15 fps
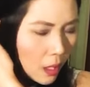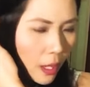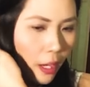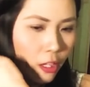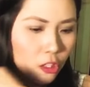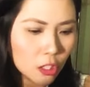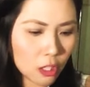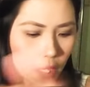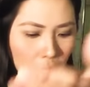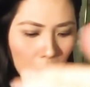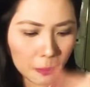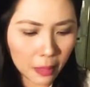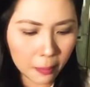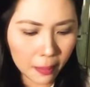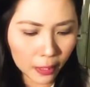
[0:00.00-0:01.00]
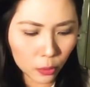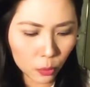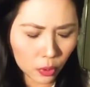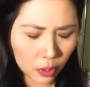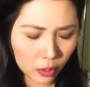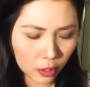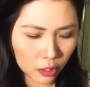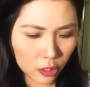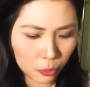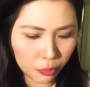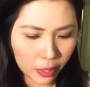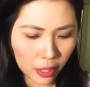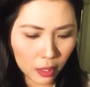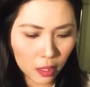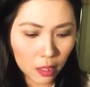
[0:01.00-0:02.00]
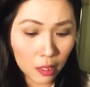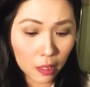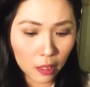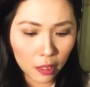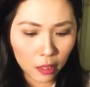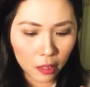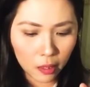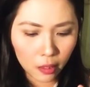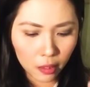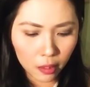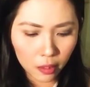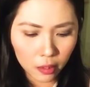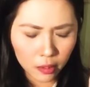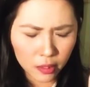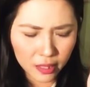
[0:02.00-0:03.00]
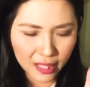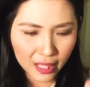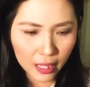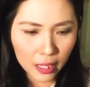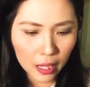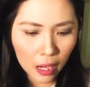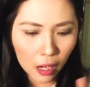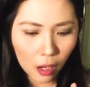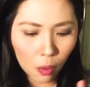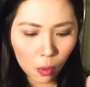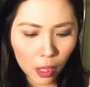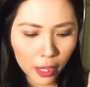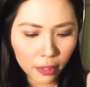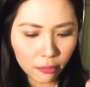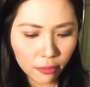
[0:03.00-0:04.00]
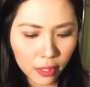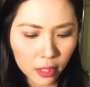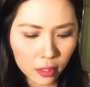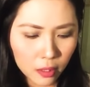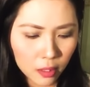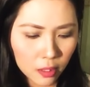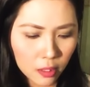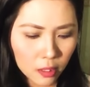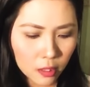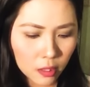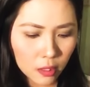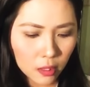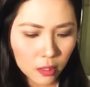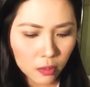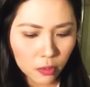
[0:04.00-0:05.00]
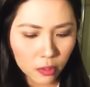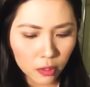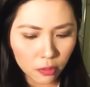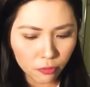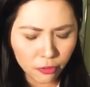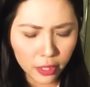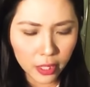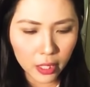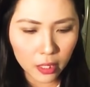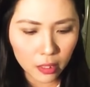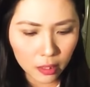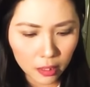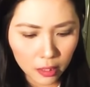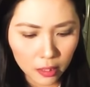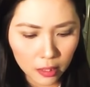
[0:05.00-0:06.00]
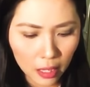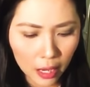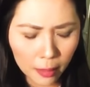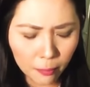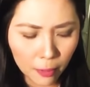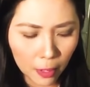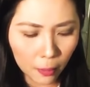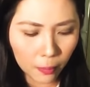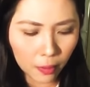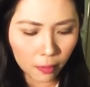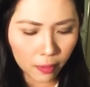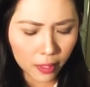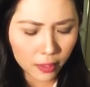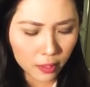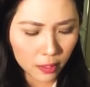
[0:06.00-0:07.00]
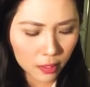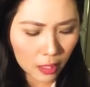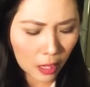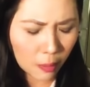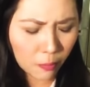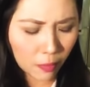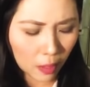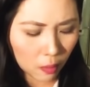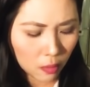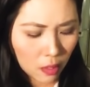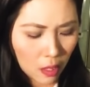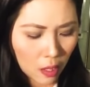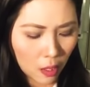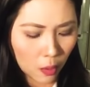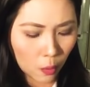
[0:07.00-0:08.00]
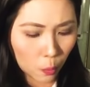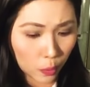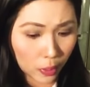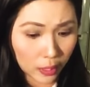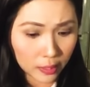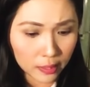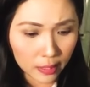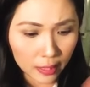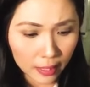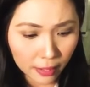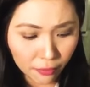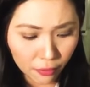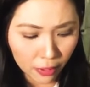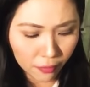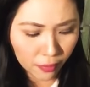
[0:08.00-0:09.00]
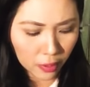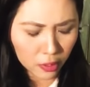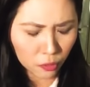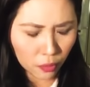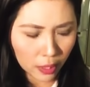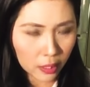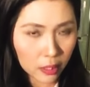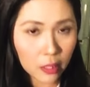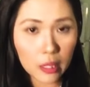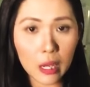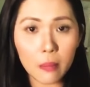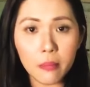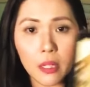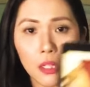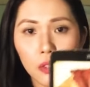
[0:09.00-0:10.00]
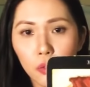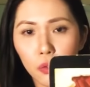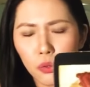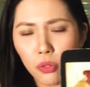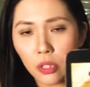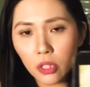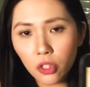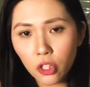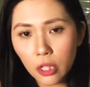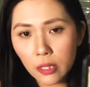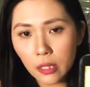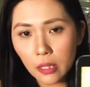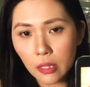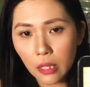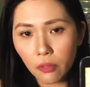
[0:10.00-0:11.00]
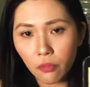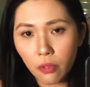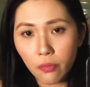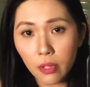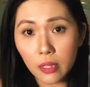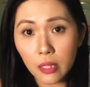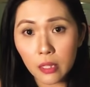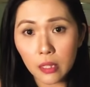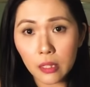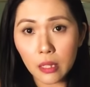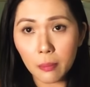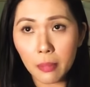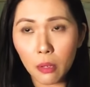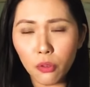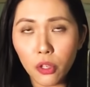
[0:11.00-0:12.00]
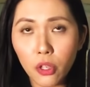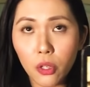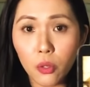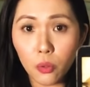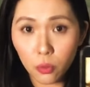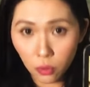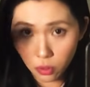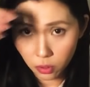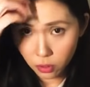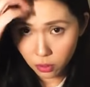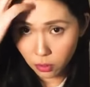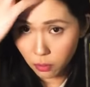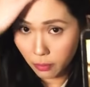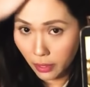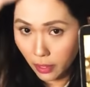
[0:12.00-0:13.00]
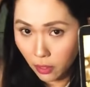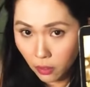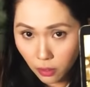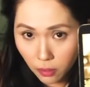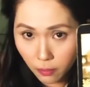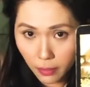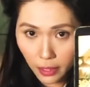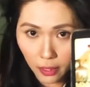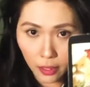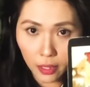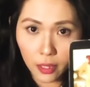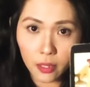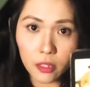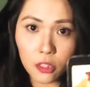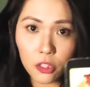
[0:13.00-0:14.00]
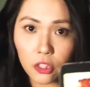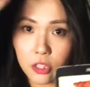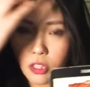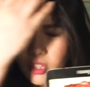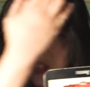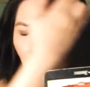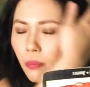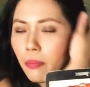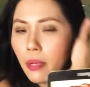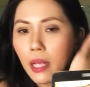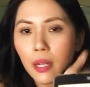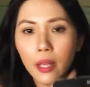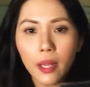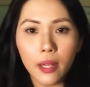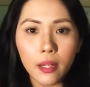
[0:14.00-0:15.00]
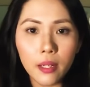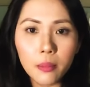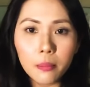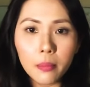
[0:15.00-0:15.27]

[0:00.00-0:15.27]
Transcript: Actually, coming back to the third spread, see how I read this reading this time round. All right, this time round, when I say in reverse, right, coming to this justice in reverse, this is about you. Oh my god, my hair is shit, bad hair day.